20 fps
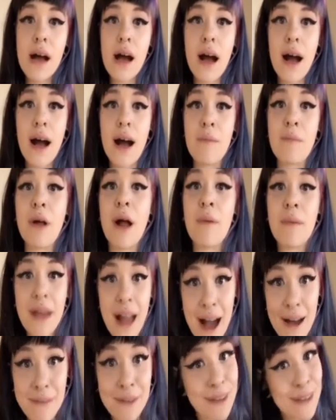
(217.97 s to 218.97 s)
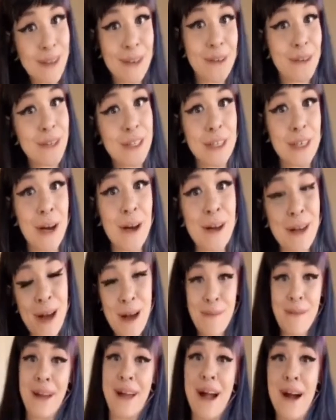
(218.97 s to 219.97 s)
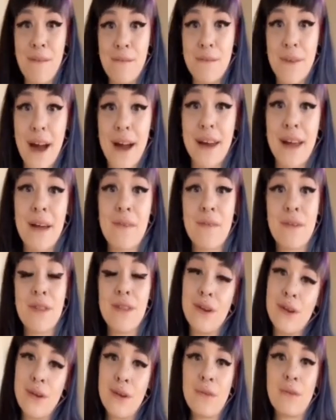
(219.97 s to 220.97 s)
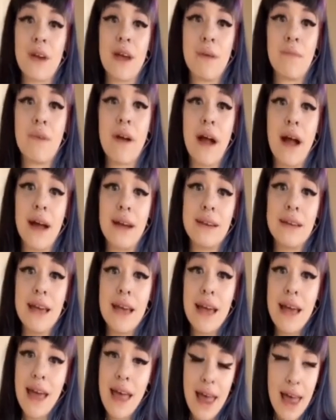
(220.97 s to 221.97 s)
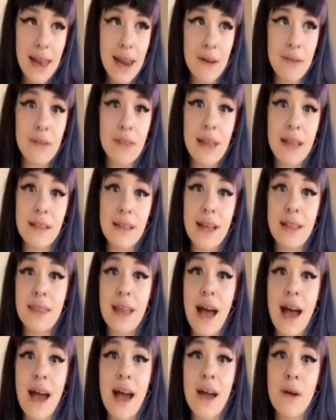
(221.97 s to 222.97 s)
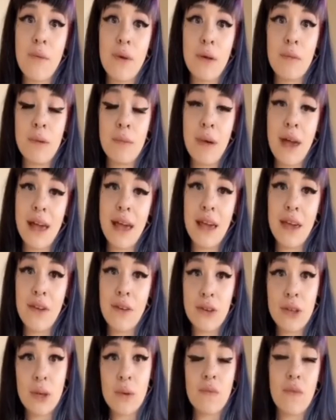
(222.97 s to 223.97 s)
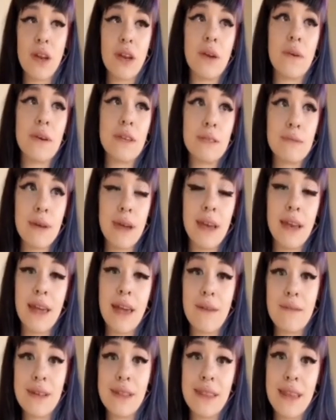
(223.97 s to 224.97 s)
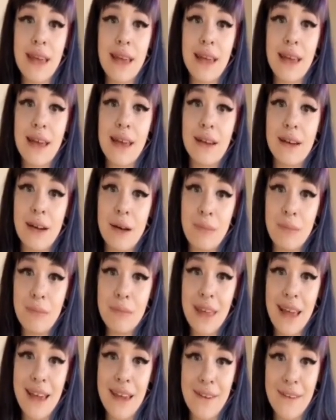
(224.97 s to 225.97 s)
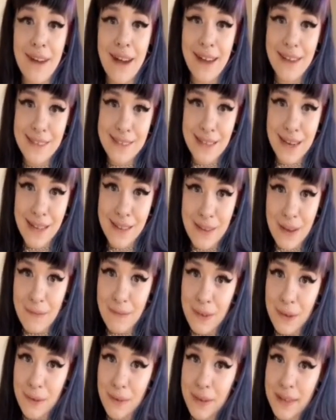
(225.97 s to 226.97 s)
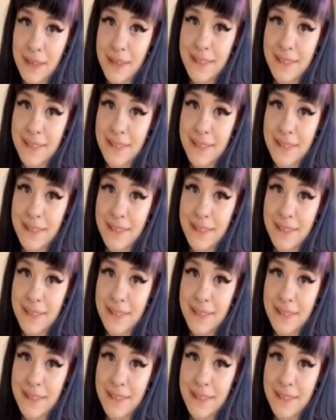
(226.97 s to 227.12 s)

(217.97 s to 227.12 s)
But I'll be having a new shirt coming out Friday for the new rebrand and everything like that. I will be making a YouTube video explaining everything. And thank you guys, and I love you.